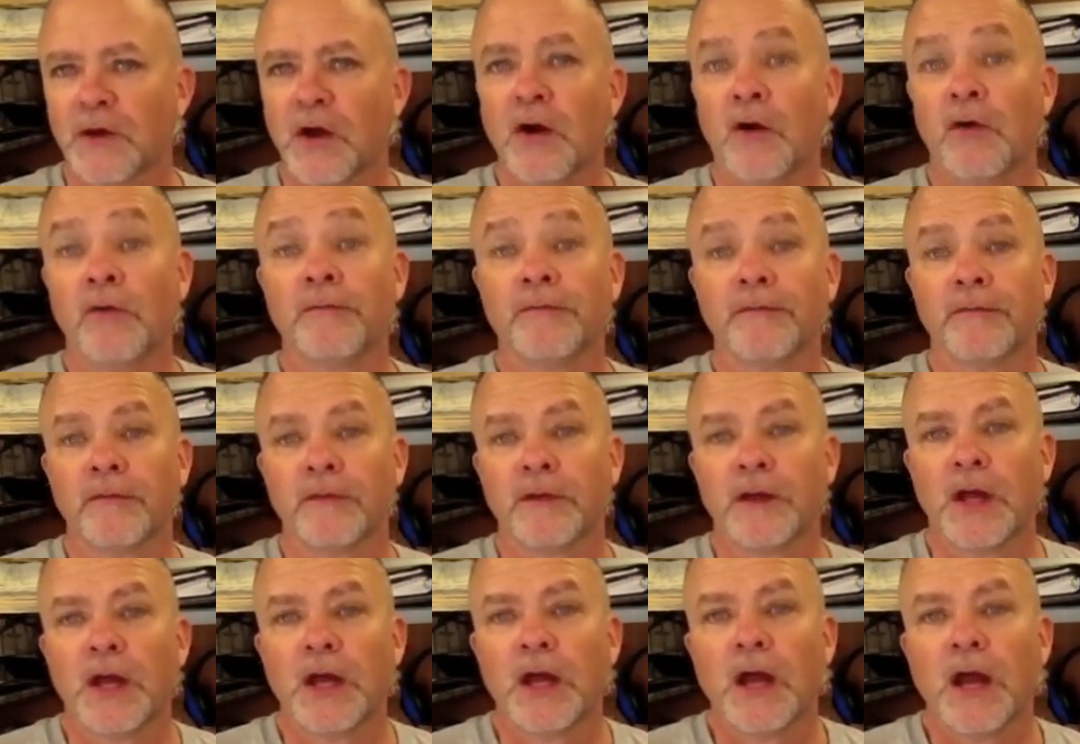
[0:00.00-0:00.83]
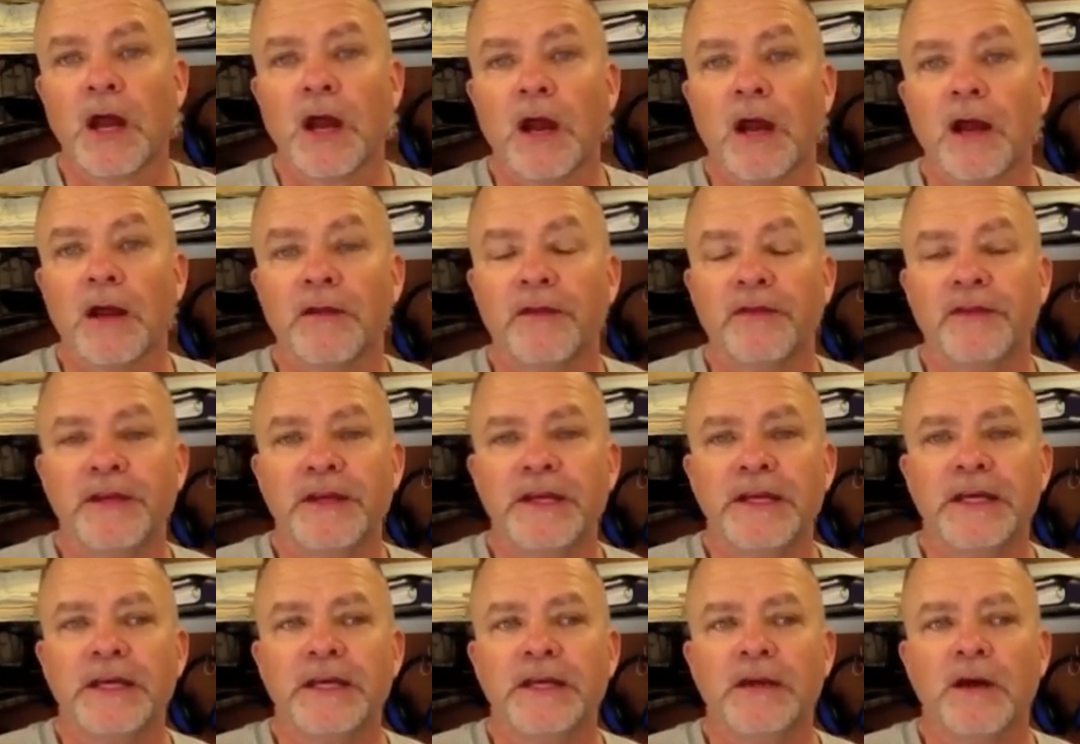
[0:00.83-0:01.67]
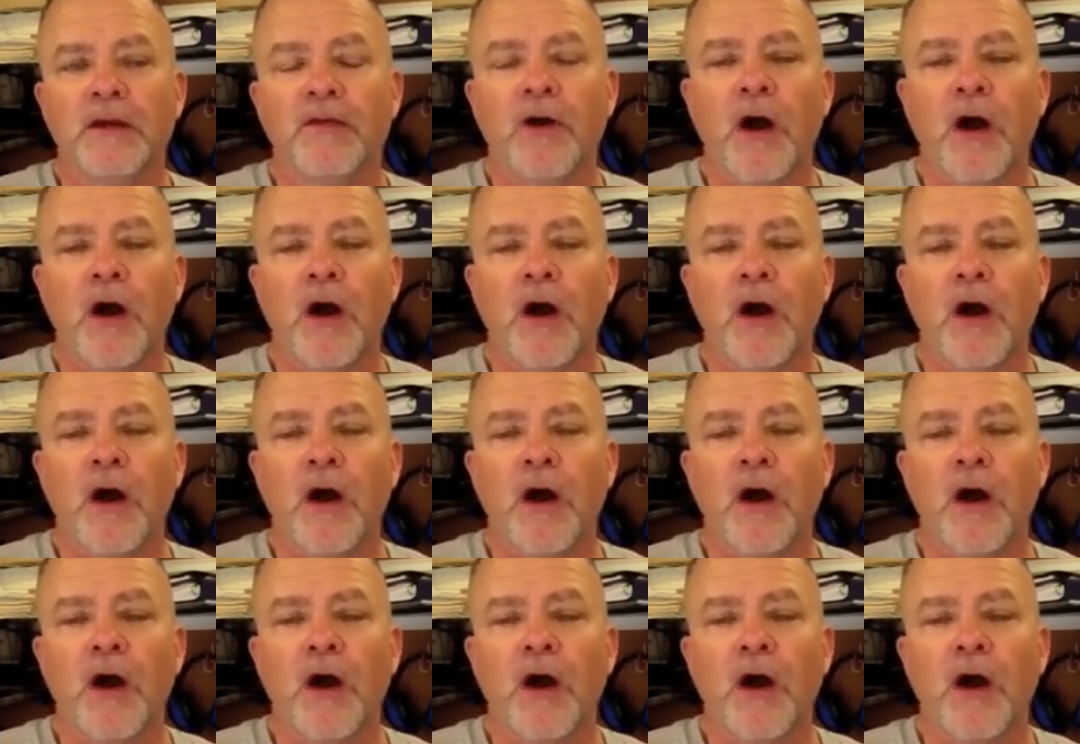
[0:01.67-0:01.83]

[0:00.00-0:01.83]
Oh, the